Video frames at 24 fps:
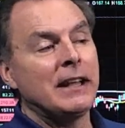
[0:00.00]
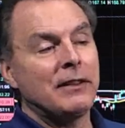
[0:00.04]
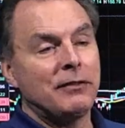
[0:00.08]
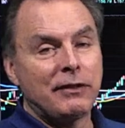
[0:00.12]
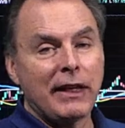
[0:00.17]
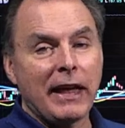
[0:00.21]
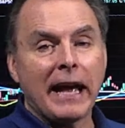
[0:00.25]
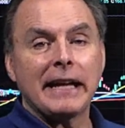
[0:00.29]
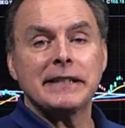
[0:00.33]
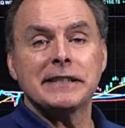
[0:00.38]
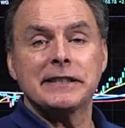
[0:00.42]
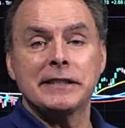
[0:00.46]

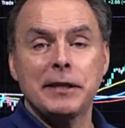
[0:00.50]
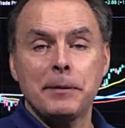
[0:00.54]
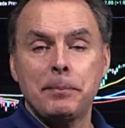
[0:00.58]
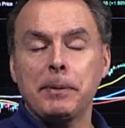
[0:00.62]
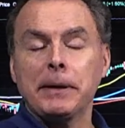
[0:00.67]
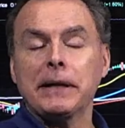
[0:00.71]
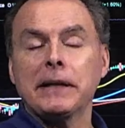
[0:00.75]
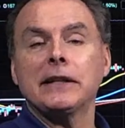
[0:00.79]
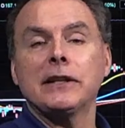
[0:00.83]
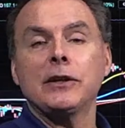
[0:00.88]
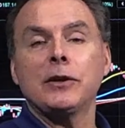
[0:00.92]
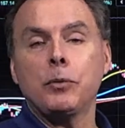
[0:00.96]
That's
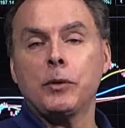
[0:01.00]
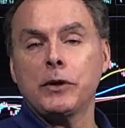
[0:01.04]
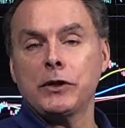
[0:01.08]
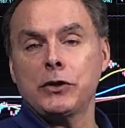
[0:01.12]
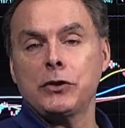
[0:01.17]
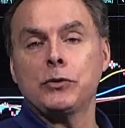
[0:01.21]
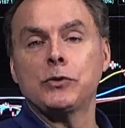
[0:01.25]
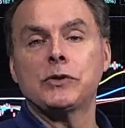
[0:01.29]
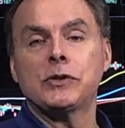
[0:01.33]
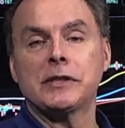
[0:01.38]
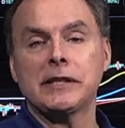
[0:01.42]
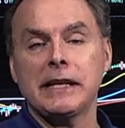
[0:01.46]
typically what
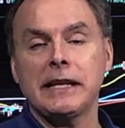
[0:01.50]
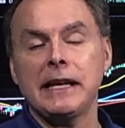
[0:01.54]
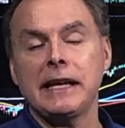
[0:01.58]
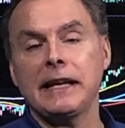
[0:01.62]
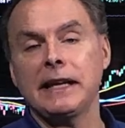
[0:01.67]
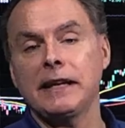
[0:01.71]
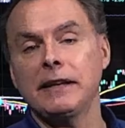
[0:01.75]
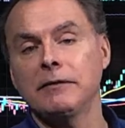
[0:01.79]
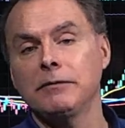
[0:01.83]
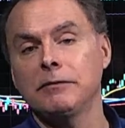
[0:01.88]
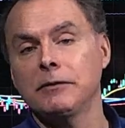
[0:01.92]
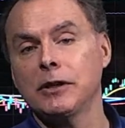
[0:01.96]
you
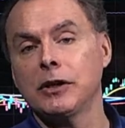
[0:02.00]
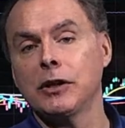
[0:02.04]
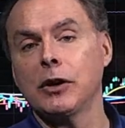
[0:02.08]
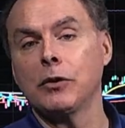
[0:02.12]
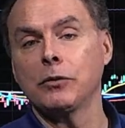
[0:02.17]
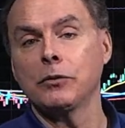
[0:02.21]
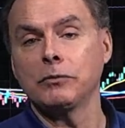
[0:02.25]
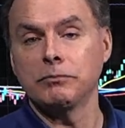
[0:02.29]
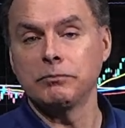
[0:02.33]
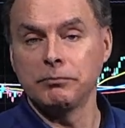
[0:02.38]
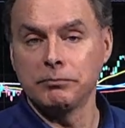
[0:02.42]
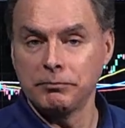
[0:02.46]
see, you
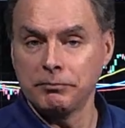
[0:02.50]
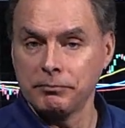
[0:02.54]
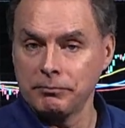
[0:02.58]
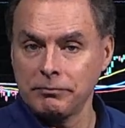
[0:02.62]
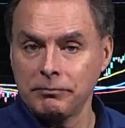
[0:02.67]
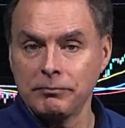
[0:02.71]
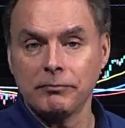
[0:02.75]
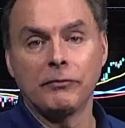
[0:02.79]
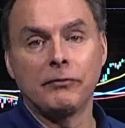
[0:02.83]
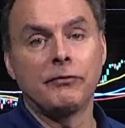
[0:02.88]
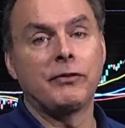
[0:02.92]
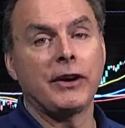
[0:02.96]
know,
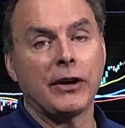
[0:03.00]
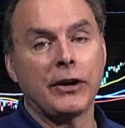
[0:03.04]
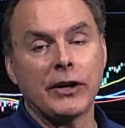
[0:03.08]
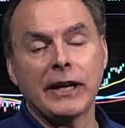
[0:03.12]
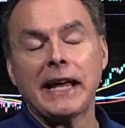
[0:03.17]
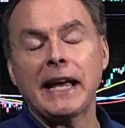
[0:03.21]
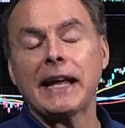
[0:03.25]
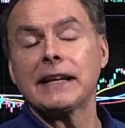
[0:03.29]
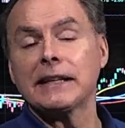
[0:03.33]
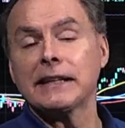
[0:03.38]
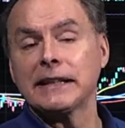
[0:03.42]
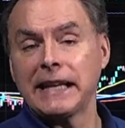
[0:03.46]
very
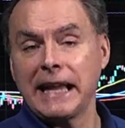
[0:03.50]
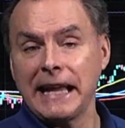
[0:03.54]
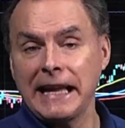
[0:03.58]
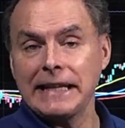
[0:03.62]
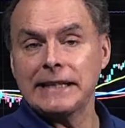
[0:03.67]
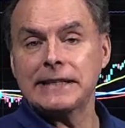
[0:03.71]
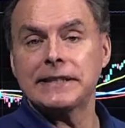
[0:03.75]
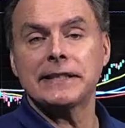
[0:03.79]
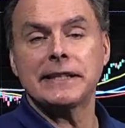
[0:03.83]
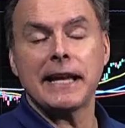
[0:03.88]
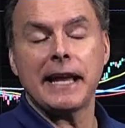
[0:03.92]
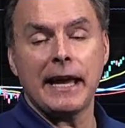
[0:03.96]
kind of
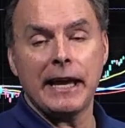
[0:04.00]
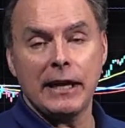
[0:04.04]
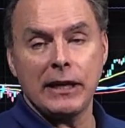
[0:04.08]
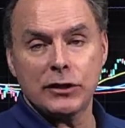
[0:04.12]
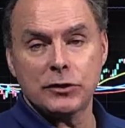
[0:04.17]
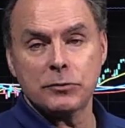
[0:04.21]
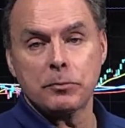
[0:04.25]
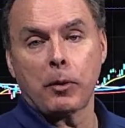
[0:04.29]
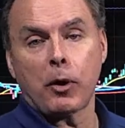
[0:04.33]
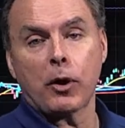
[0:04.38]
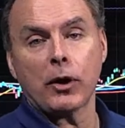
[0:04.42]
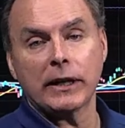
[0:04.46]
late
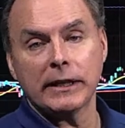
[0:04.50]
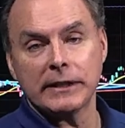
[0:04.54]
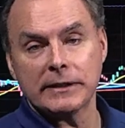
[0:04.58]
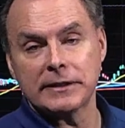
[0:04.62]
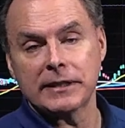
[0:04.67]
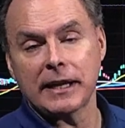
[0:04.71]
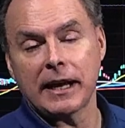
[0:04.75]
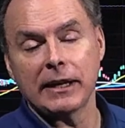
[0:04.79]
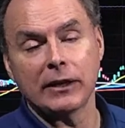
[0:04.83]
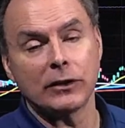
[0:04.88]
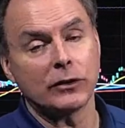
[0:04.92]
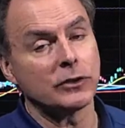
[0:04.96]
stage market
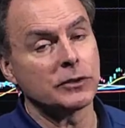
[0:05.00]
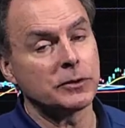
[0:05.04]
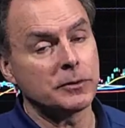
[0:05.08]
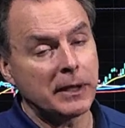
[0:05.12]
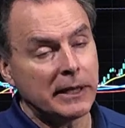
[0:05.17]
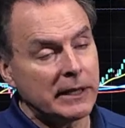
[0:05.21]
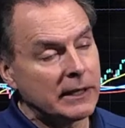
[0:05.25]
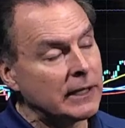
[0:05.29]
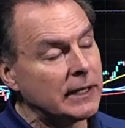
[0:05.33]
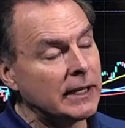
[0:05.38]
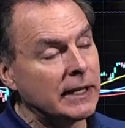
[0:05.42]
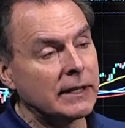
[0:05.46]
cycles.
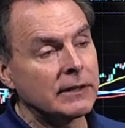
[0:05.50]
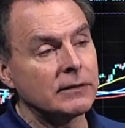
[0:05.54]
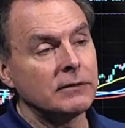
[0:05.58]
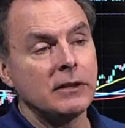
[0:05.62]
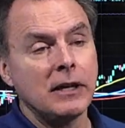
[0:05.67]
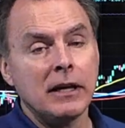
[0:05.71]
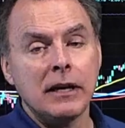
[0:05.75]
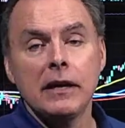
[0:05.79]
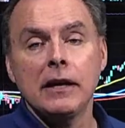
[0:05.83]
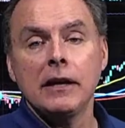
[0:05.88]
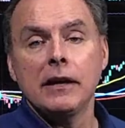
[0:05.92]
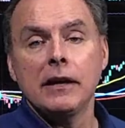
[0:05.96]
And again,
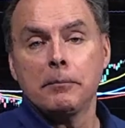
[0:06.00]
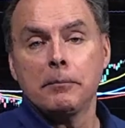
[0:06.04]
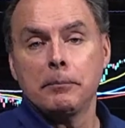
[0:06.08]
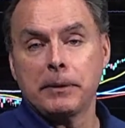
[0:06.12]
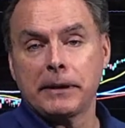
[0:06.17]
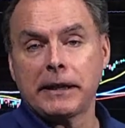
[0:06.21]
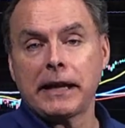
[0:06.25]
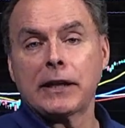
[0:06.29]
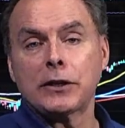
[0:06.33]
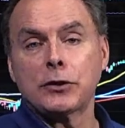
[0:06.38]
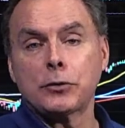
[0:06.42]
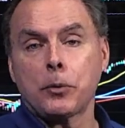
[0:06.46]

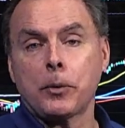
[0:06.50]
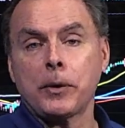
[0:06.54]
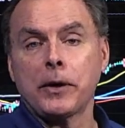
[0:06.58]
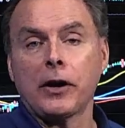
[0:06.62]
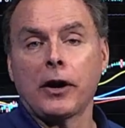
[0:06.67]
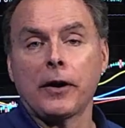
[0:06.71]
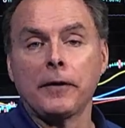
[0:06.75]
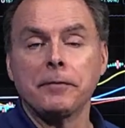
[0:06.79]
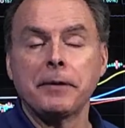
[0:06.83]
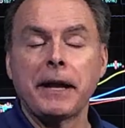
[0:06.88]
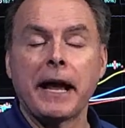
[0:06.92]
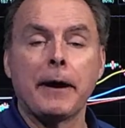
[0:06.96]
but that's where we
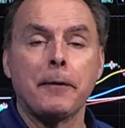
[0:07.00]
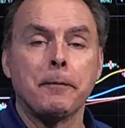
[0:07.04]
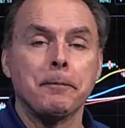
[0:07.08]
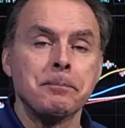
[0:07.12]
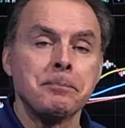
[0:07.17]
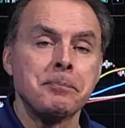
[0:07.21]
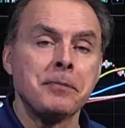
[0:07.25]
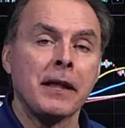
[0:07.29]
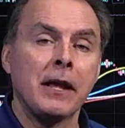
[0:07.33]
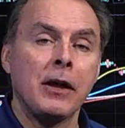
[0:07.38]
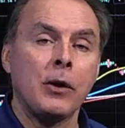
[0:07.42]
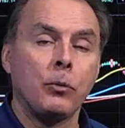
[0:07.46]
are. Now,
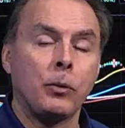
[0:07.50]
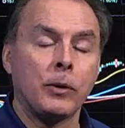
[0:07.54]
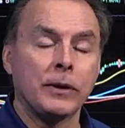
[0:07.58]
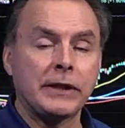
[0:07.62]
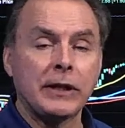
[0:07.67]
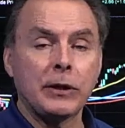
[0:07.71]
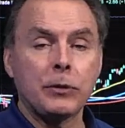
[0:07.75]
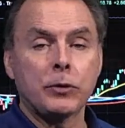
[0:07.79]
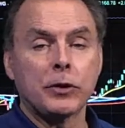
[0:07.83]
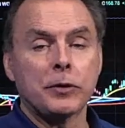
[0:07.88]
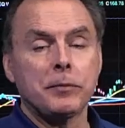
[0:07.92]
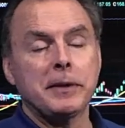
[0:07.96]
one
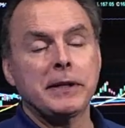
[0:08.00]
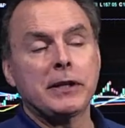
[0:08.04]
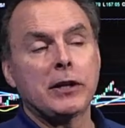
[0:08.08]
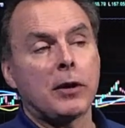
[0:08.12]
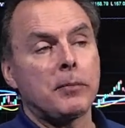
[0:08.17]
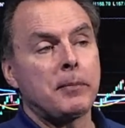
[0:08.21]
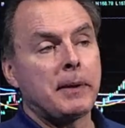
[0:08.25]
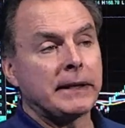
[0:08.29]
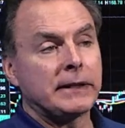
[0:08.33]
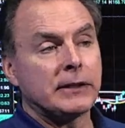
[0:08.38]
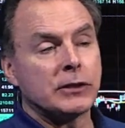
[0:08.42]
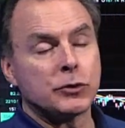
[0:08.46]
thing we're going to be
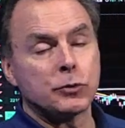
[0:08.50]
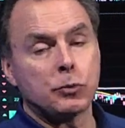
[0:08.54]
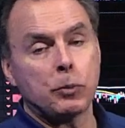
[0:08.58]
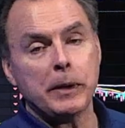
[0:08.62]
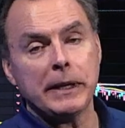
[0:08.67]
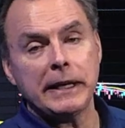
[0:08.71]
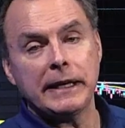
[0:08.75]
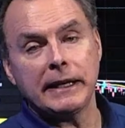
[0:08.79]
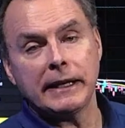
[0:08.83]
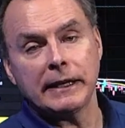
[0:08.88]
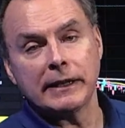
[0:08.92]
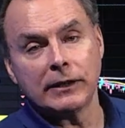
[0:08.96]
talking about this
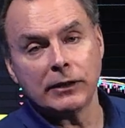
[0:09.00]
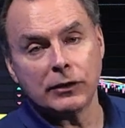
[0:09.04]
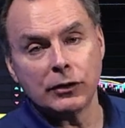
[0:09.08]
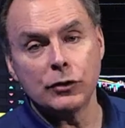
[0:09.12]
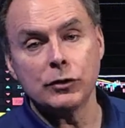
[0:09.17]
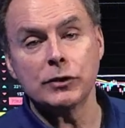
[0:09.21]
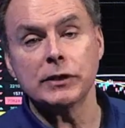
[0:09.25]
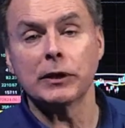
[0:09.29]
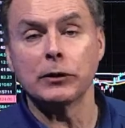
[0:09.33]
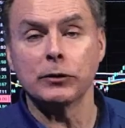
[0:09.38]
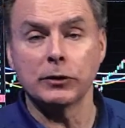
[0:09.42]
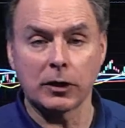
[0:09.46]
weekend in the
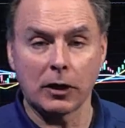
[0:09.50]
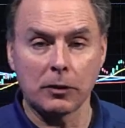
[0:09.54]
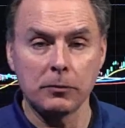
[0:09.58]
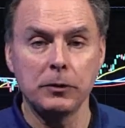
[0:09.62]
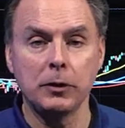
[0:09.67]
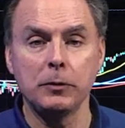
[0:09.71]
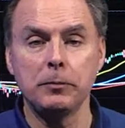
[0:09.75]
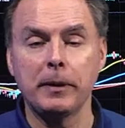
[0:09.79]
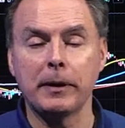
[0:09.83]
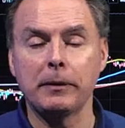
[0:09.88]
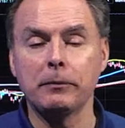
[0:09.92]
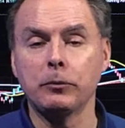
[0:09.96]
newsletter,
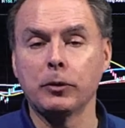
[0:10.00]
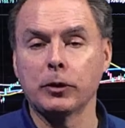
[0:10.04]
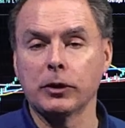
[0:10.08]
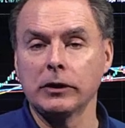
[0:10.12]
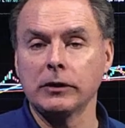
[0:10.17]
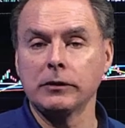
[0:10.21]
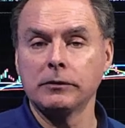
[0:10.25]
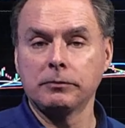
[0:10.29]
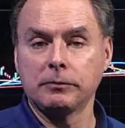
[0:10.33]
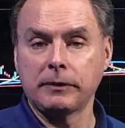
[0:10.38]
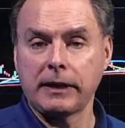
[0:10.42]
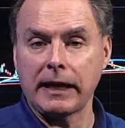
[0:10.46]
we're
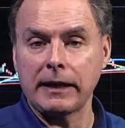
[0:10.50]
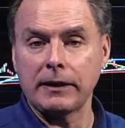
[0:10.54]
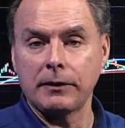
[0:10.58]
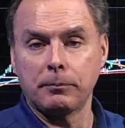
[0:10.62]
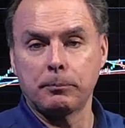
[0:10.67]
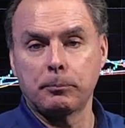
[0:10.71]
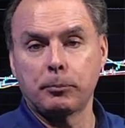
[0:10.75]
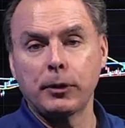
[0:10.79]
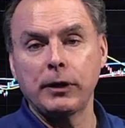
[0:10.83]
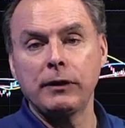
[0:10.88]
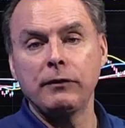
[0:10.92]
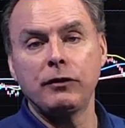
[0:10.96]
going to kind
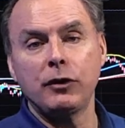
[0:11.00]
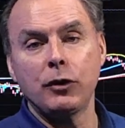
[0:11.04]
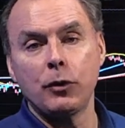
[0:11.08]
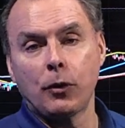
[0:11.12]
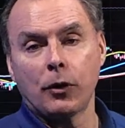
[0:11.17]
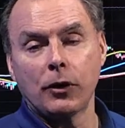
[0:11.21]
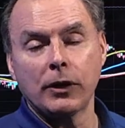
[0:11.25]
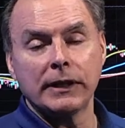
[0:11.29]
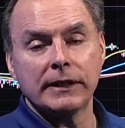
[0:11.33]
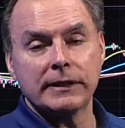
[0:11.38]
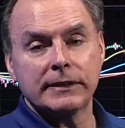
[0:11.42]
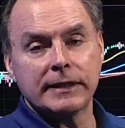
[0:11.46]
of preview
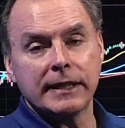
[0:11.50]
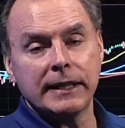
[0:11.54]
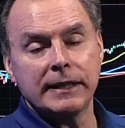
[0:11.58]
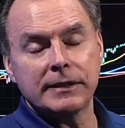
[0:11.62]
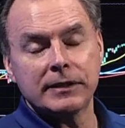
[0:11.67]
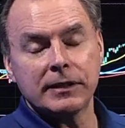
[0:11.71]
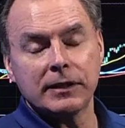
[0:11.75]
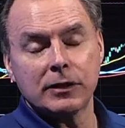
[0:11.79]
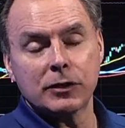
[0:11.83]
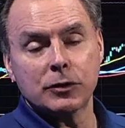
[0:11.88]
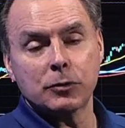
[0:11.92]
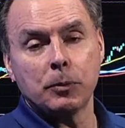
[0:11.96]
earnings
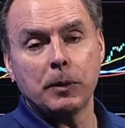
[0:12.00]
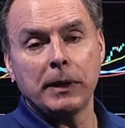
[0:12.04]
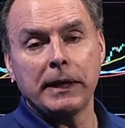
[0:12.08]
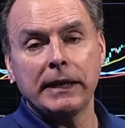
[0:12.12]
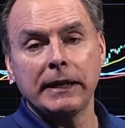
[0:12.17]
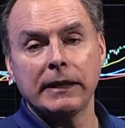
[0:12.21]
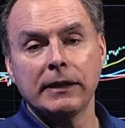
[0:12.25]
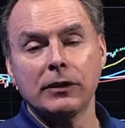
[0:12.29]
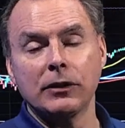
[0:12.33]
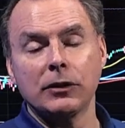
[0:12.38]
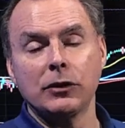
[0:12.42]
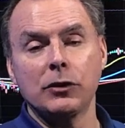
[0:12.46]
season this
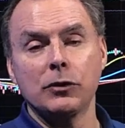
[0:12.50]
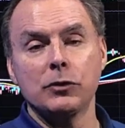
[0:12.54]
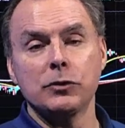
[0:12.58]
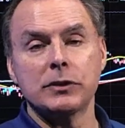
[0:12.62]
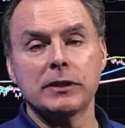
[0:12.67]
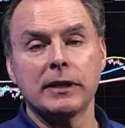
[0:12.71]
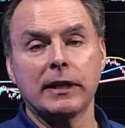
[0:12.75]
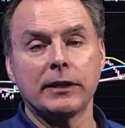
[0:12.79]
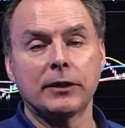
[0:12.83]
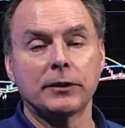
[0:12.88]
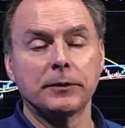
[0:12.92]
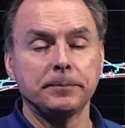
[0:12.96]
weekend in the
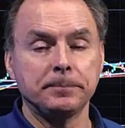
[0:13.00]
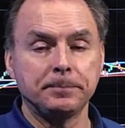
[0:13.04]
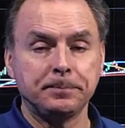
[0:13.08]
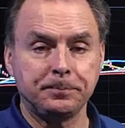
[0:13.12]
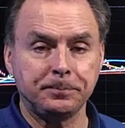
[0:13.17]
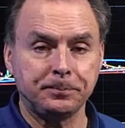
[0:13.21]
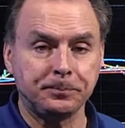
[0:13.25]
newsletter.